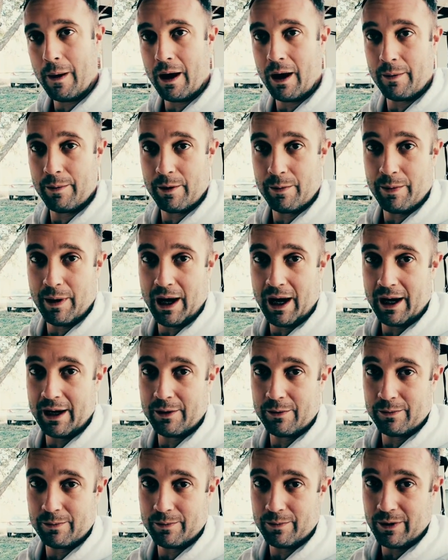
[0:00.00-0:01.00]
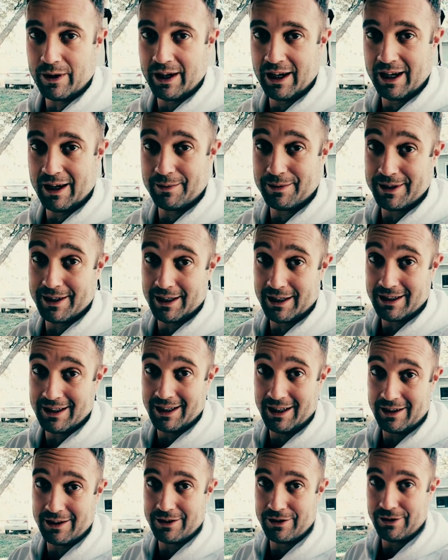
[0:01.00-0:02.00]
I'll be back hit up
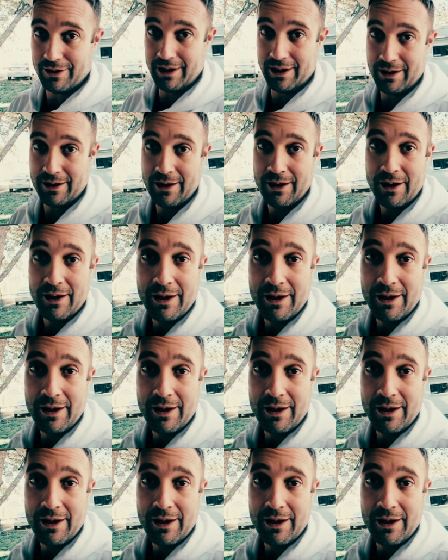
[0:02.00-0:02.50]
16th Street.